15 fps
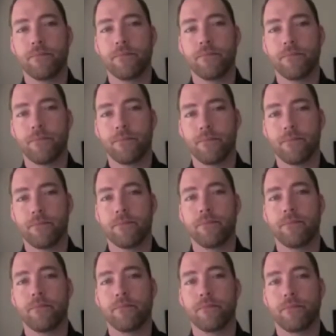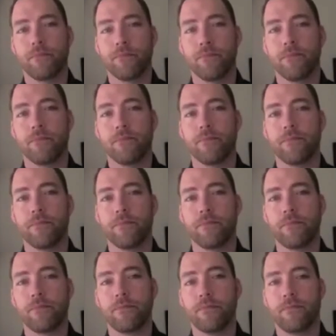
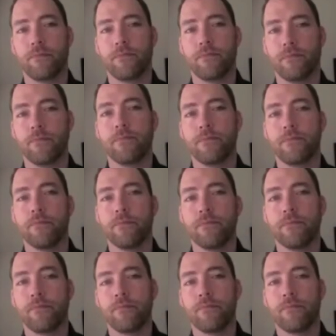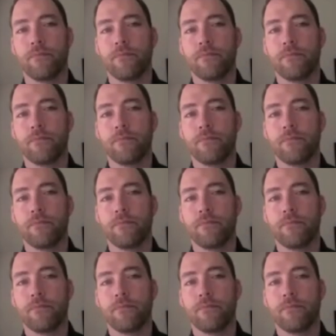The person shown says nothing.